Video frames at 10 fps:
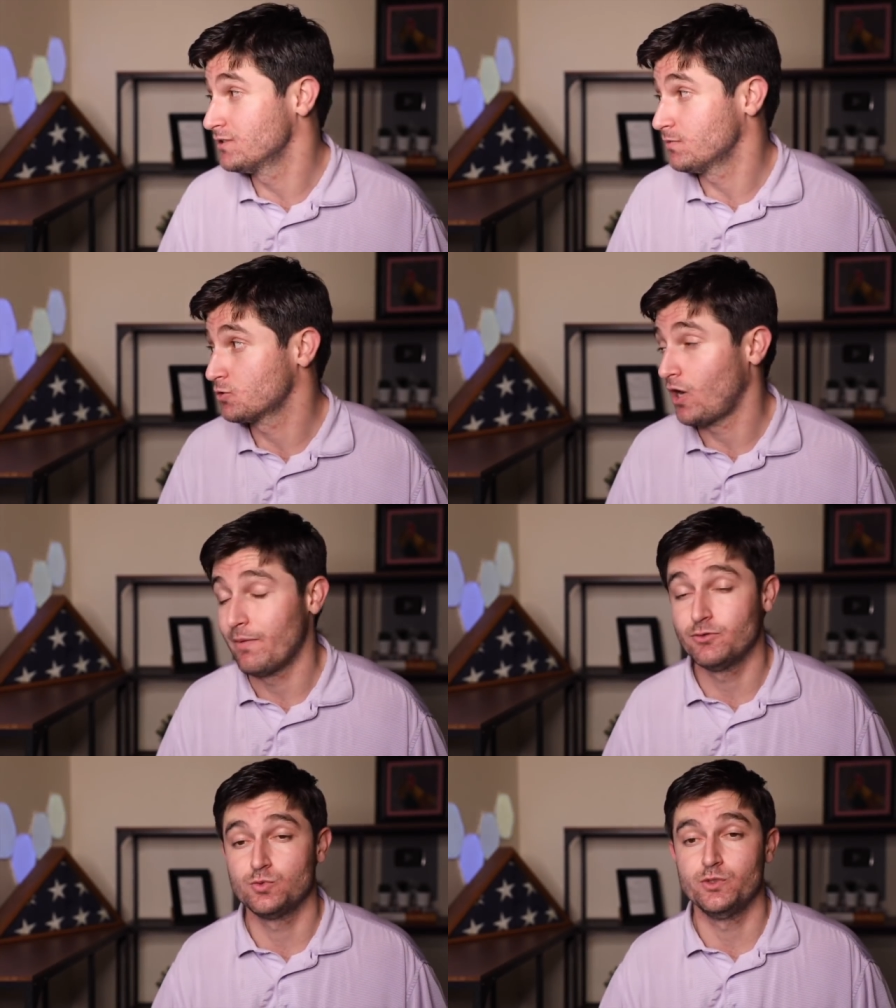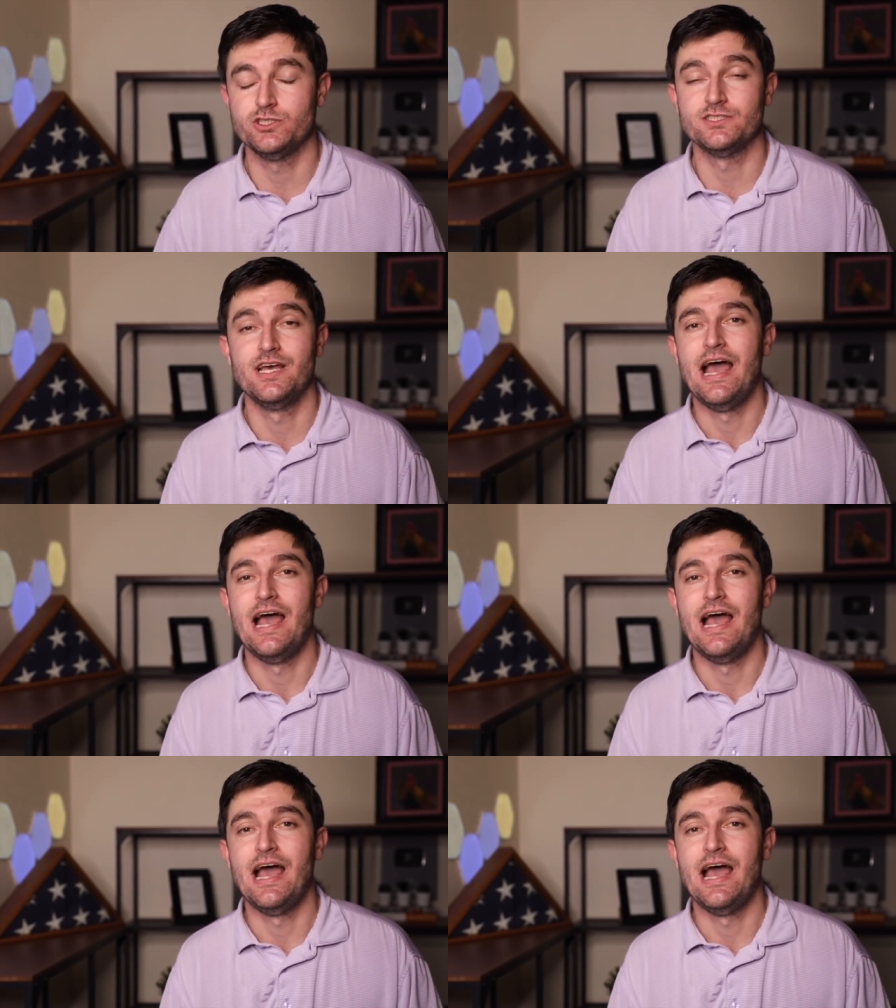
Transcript: subscribers, which is